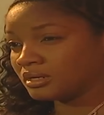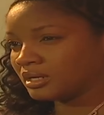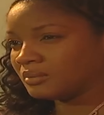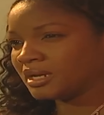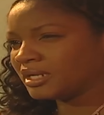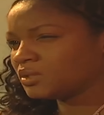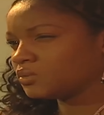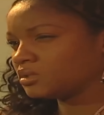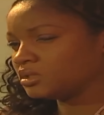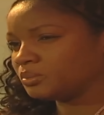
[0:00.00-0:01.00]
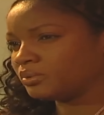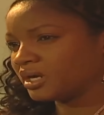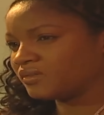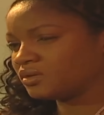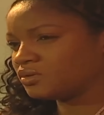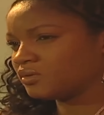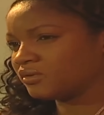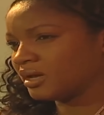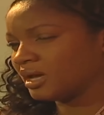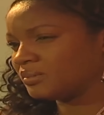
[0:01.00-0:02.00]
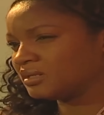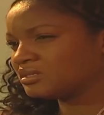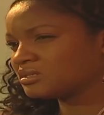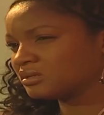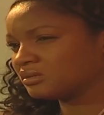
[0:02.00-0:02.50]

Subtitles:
Am I the one depriving you of your happiness?